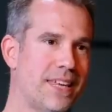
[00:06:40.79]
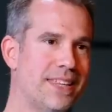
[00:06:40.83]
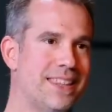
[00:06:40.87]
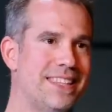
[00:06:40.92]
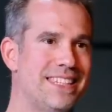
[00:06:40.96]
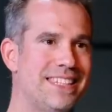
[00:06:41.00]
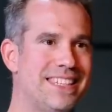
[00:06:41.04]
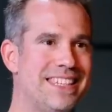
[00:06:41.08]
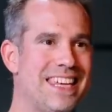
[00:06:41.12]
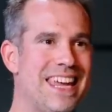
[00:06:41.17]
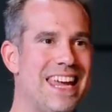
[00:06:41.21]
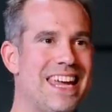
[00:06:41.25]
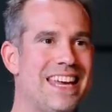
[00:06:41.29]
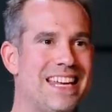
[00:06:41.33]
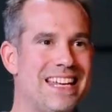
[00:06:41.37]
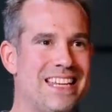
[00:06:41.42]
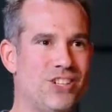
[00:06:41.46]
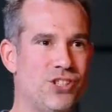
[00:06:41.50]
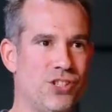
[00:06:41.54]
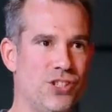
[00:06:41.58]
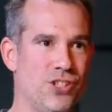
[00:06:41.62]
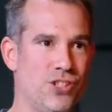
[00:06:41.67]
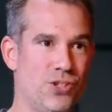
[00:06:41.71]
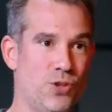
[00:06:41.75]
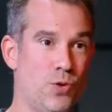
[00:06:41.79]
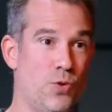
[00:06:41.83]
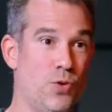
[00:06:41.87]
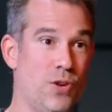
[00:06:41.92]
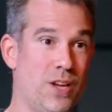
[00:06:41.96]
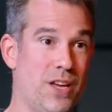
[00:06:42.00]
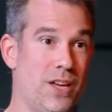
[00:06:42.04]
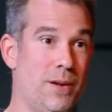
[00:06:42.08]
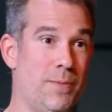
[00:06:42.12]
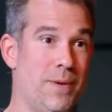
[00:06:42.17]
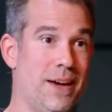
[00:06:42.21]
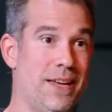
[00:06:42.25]
The ticklishness
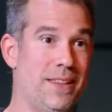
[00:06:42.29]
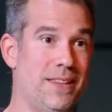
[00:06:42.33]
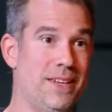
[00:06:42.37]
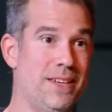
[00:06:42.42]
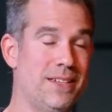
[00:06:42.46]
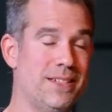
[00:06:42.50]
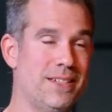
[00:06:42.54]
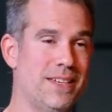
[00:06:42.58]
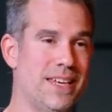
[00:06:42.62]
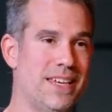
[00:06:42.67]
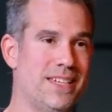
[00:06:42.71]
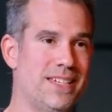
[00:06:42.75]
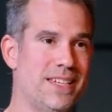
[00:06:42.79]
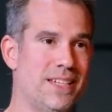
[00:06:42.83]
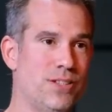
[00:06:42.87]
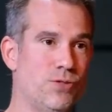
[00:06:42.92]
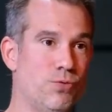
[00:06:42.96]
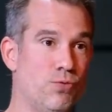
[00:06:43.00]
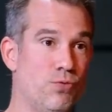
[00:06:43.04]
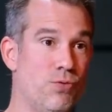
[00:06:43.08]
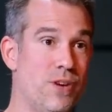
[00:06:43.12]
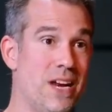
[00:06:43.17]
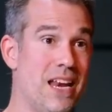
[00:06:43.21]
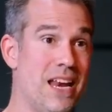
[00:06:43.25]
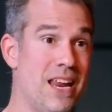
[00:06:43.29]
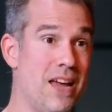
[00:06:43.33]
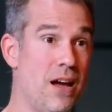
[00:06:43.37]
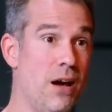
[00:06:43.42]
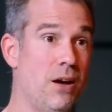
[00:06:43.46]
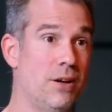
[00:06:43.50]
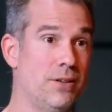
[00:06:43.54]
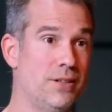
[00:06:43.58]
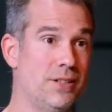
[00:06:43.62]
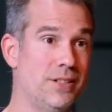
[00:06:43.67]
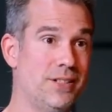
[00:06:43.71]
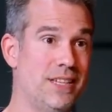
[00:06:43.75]
talking about this is it's really
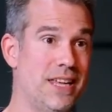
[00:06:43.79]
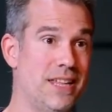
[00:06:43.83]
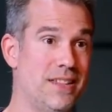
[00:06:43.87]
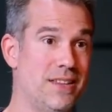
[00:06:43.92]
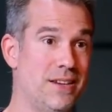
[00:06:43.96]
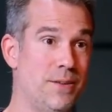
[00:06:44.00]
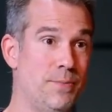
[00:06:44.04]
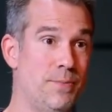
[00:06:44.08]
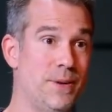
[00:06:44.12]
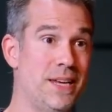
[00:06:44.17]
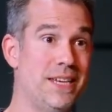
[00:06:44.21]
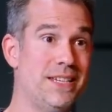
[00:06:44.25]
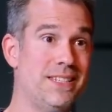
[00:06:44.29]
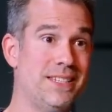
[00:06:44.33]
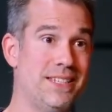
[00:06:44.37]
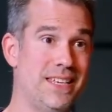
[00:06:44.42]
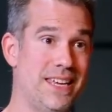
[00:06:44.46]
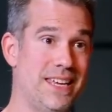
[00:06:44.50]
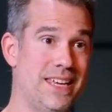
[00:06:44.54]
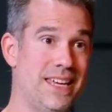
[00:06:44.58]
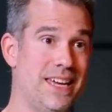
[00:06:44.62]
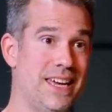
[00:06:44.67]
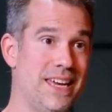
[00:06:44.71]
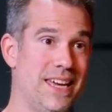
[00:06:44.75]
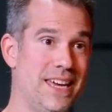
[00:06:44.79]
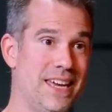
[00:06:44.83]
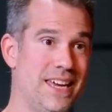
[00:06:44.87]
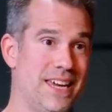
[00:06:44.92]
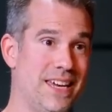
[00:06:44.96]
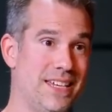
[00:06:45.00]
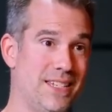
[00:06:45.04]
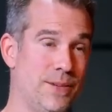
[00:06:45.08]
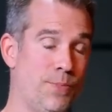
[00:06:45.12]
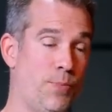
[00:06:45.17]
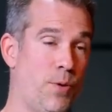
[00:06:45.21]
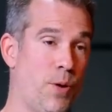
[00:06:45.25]
hard to say that obesity
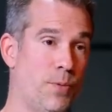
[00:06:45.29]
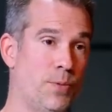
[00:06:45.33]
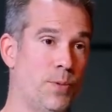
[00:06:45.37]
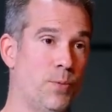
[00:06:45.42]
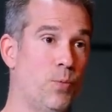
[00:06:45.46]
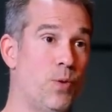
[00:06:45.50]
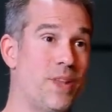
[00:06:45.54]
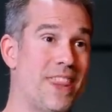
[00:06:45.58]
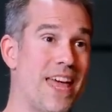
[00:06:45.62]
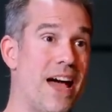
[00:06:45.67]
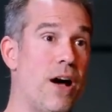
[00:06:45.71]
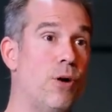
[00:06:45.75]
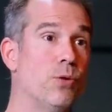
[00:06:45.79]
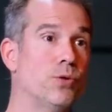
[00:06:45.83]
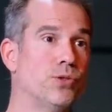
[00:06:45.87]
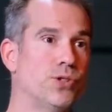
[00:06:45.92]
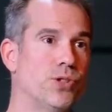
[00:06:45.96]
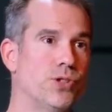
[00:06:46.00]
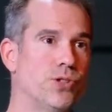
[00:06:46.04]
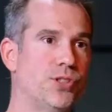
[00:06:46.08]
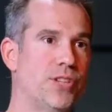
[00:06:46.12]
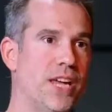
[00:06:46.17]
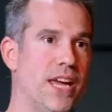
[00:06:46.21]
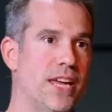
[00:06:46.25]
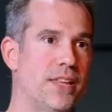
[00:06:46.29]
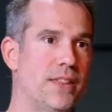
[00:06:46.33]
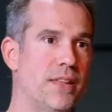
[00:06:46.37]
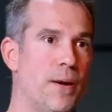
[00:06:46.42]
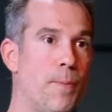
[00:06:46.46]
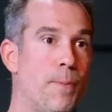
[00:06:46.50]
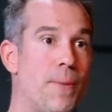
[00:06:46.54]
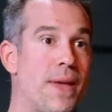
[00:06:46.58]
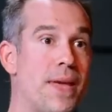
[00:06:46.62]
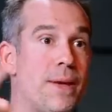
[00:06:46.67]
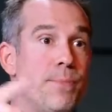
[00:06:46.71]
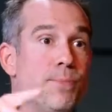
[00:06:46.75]
is a problem without also saying
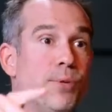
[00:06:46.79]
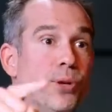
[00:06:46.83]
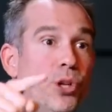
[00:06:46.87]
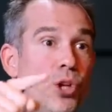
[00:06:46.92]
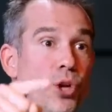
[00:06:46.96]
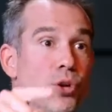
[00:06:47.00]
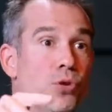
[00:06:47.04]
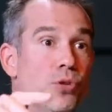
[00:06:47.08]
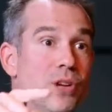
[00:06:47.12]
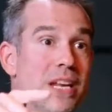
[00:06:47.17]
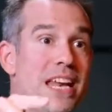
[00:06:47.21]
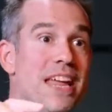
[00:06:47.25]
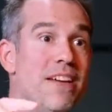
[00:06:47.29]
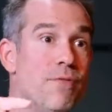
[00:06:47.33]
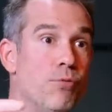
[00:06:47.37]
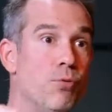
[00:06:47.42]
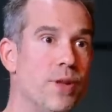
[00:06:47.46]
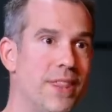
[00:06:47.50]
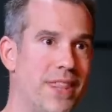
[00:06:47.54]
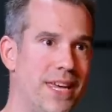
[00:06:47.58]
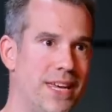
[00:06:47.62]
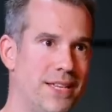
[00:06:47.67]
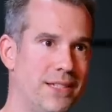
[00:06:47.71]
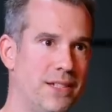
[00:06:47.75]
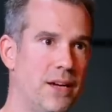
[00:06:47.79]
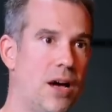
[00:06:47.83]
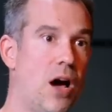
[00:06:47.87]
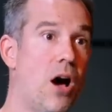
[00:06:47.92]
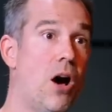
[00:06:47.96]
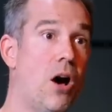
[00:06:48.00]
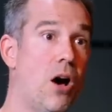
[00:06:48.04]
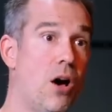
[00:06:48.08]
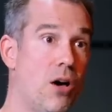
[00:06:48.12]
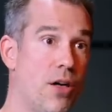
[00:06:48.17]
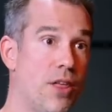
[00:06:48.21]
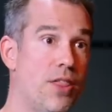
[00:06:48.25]
that people who live with it
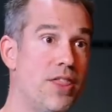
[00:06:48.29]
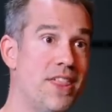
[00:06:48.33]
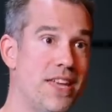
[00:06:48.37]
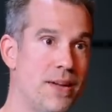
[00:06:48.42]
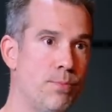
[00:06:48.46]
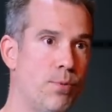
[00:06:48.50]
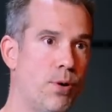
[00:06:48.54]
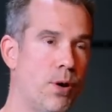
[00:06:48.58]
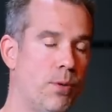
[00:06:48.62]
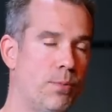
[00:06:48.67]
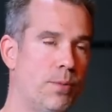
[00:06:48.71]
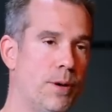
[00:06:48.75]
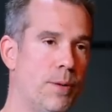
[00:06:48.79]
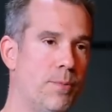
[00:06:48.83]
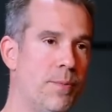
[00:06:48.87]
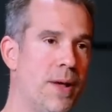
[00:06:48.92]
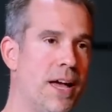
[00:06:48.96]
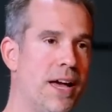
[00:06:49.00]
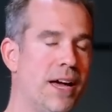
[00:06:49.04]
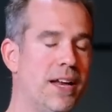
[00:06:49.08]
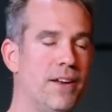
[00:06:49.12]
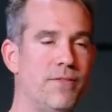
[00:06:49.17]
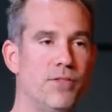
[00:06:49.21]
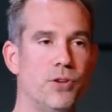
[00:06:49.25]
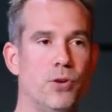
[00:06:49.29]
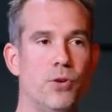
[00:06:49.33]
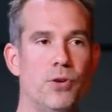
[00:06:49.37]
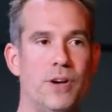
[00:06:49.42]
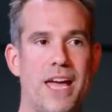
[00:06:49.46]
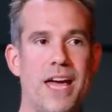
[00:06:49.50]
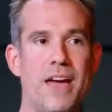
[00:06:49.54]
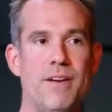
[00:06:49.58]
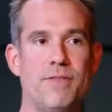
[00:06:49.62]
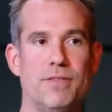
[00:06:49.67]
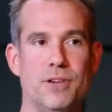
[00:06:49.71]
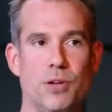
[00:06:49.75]
are the problem. And if you're not
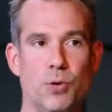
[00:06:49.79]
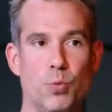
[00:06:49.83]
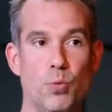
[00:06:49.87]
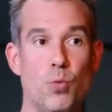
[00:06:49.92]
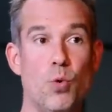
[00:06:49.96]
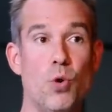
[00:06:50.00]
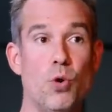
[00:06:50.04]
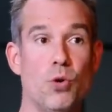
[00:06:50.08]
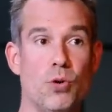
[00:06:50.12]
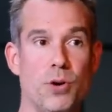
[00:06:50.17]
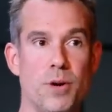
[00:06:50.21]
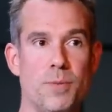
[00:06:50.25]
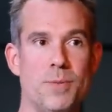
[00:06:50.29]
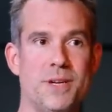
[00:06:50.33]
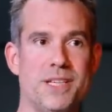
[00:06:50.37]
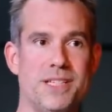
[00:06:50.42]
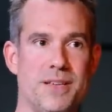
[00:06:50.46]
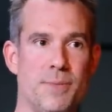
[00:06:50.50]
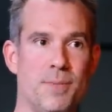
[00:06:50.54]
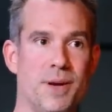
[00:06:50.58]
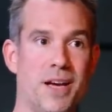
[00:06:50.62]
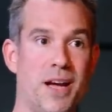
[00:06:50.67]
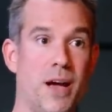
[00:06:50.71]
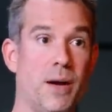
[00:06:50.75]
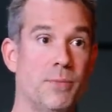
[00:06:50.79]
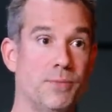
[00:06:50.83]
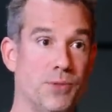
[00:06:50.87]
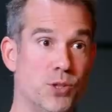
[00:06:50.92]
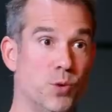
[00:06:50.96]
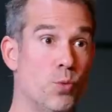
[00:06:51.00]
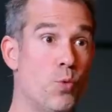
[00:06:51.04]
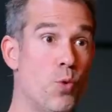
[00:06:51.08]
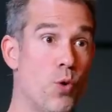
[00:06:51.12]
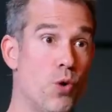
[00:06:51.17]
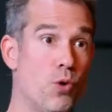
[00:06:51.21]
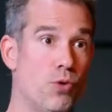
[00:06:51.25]
careful, a war on obesity becomes
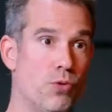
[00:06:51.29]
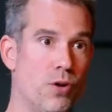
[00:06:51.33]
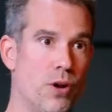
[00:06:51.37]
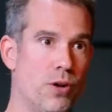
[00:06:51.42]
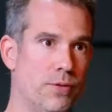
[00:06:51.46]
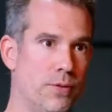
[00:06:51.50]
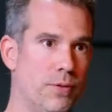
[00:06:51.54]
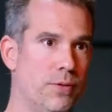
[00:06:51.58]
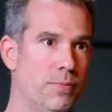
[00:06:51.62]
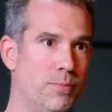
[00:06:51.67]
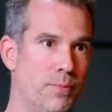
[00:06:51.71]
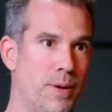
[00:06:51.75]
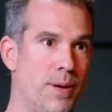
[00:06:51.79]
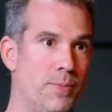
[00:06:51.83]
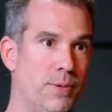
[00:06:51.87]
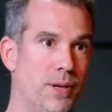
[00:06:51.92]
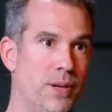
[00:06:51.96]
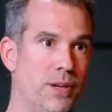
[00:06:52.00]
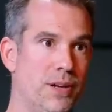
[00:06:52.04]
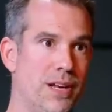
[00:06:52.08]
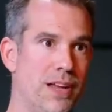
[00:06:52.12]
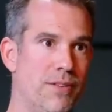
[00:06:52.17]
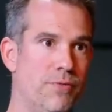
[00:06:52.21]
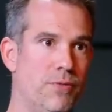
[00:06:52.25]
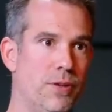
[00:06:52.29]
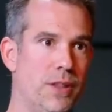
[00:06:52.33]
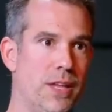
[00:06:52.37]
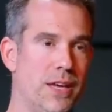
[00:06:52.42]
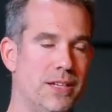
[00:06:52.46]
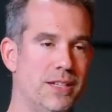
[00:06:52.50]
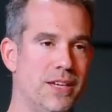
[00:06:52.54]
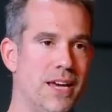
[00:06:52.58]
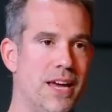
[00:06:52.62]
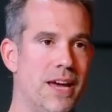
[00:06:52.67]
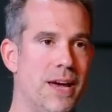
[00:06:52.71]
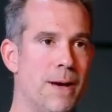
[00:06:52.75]
a war on people who live with
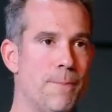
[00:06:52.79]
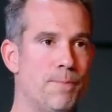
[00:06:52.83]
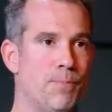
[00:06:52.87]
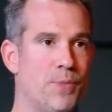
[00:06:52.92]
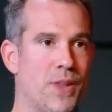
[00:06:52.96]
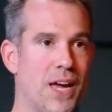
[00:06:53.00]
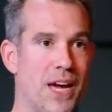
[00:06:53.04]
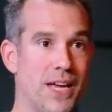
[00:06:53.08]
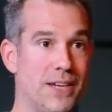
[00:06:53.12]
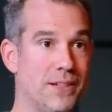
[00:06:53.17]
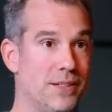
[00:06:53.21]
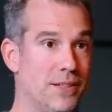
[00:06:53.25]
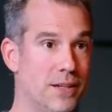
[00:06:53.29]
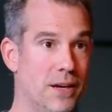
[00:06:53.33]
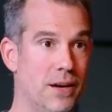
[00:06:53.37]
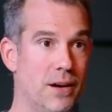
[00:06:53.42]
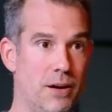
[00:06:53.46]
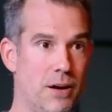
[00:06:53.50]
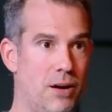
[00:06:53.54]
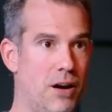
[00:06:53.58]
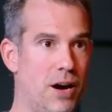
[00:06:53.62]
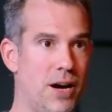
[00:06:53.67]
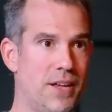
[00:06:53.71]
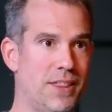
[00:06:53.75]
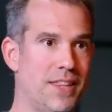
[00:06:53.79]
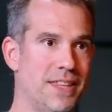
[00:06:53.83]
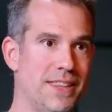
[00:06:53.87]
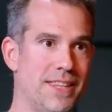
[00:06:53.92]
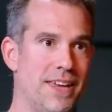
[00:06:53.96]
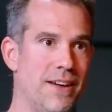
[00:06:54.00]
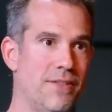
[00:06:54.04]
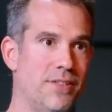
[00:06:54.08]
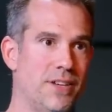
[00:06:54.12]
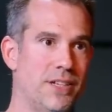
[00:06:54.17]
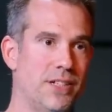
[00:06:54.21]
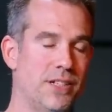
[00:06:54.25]
it. And I think
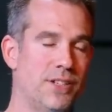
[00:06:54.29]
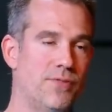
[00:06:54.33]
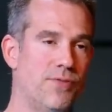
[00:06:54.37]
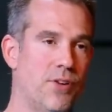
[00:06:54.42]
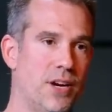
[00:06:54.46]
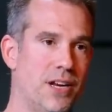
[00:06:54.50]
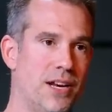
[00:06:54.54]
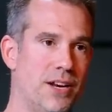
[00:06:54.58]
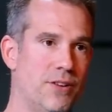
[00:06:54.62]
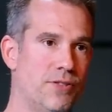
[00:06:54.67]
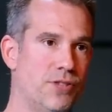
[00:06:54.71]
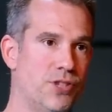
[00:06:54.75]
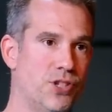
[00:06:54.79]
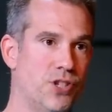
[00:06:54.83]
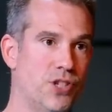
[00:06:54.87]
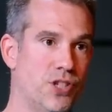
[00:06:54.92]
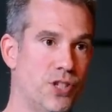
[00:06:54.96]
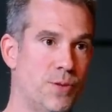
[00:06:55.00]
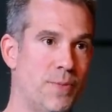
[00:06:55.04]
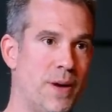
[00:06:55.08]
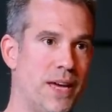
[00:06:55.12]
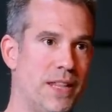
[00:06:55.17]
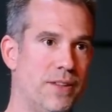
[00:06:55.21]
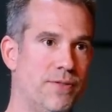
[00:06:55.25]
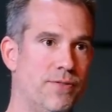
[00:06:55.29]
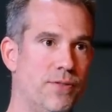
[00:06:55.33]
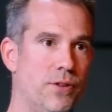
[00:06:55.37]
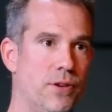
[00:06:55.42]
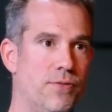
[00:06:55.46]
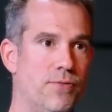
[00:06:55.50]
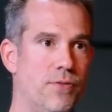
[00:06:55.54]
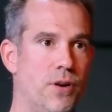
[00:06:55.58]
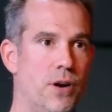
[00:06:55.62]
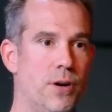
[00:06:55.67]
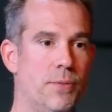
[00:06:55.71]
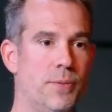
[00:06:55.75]
the evidence is very clear. It's just about the food
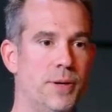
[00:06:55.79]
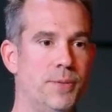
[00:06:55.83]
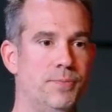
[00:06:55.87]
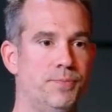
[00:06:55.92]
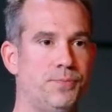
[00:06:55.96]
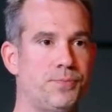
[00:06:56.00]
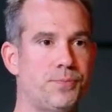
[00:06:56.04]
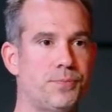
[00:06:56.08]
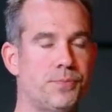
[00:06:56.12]
environment.